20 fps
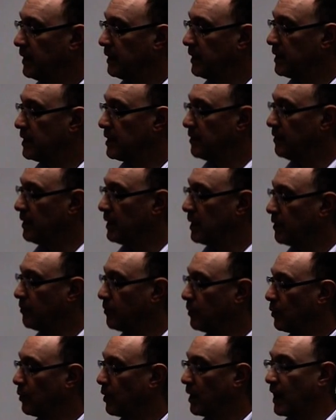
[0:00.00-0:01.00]
it is
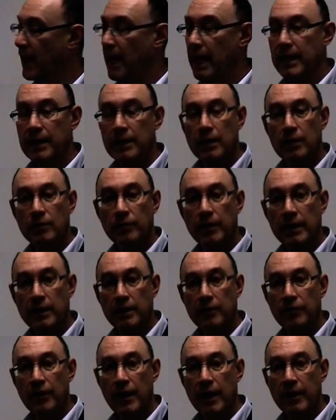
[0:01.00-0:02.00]
equal or higher than
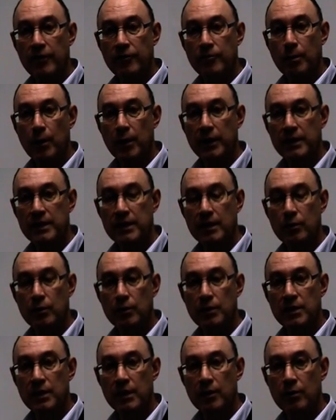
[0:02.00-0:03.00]

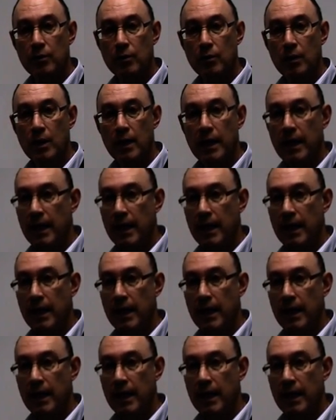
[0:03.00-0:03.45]
25.00